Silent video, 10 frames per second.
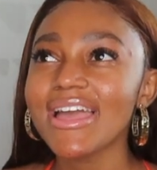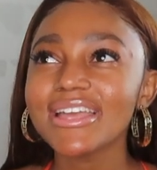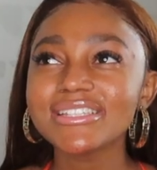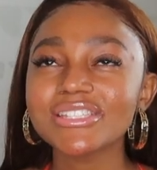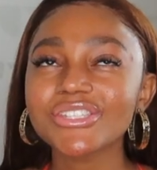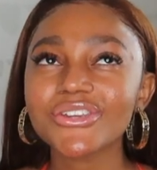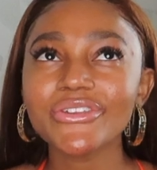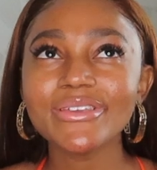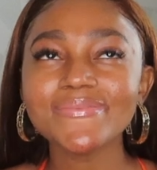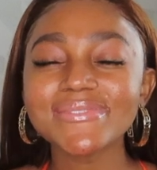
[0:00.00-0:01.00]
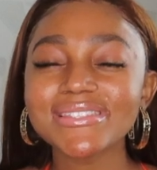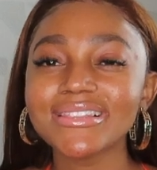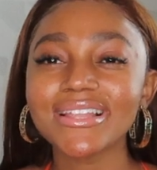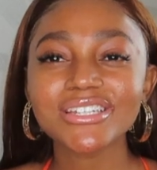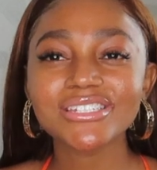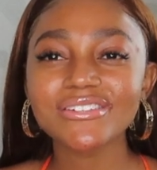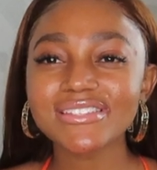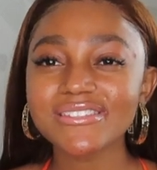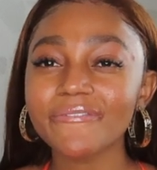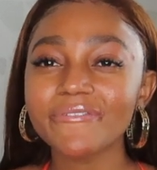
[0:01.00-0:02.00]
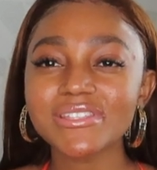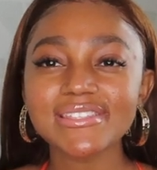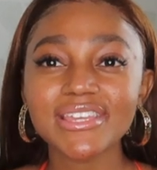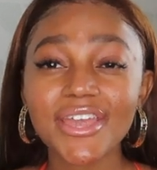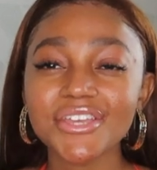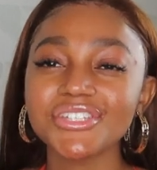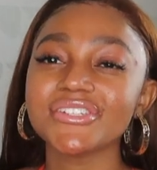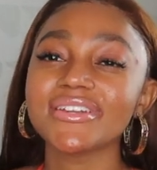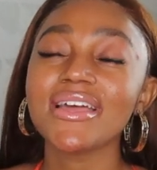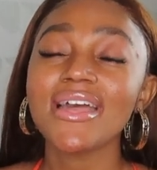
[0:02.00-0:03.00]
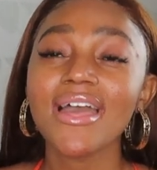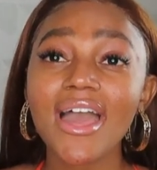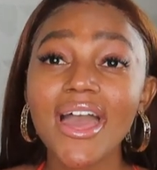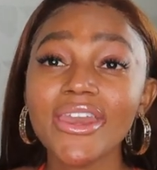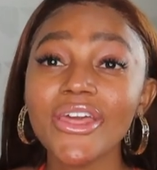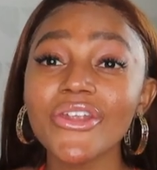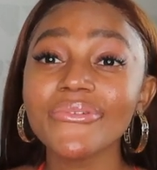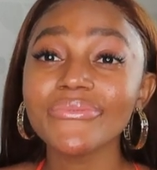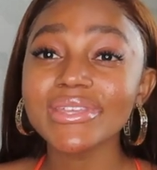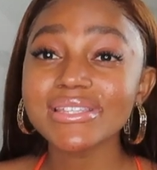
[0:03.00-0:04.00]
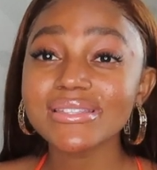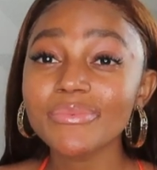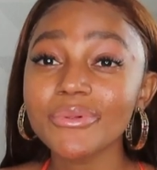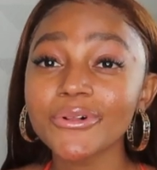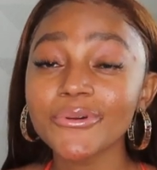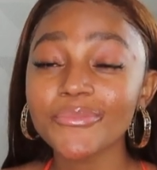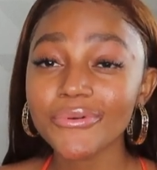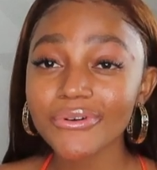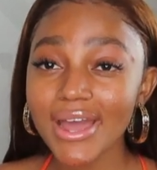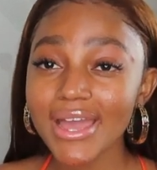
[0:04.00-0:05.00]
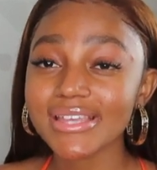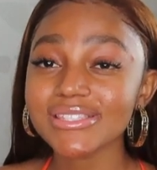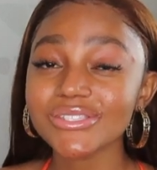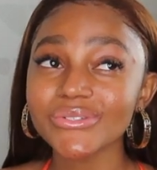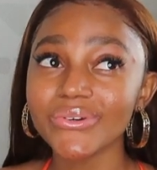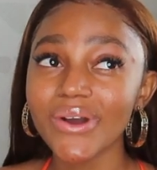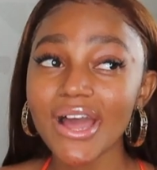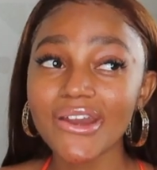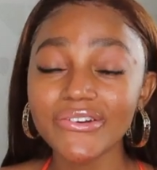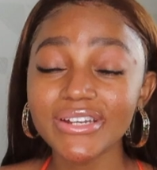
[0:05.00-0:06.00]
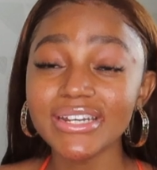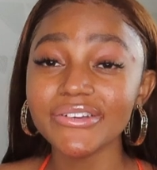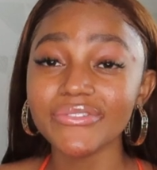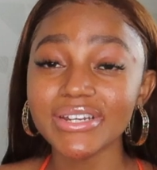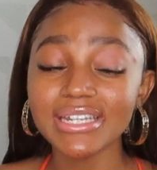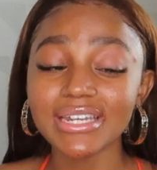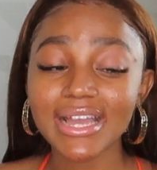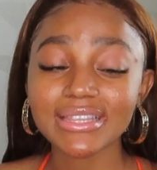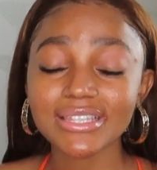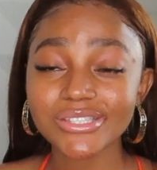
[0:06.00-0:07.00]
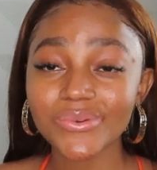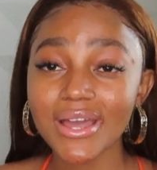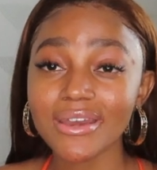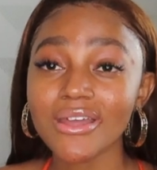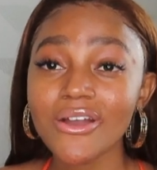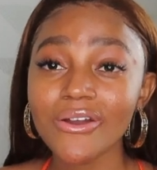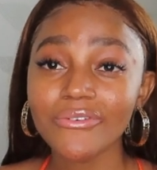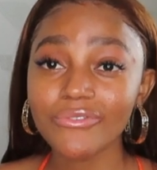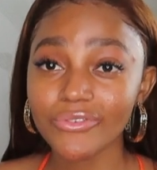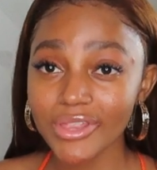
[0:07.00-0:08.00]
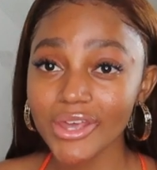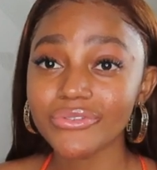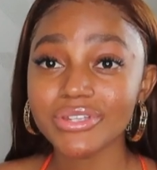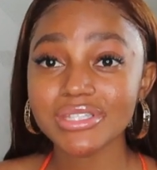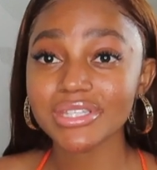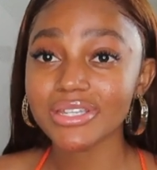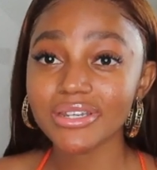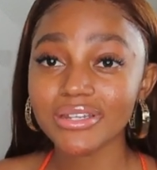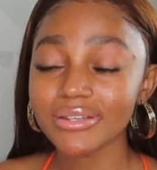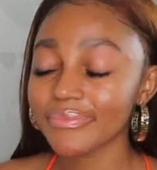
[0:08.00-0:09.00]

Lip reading: it just screams luxury, sophistication at a reasonable price. So I really, really like this one for that reason.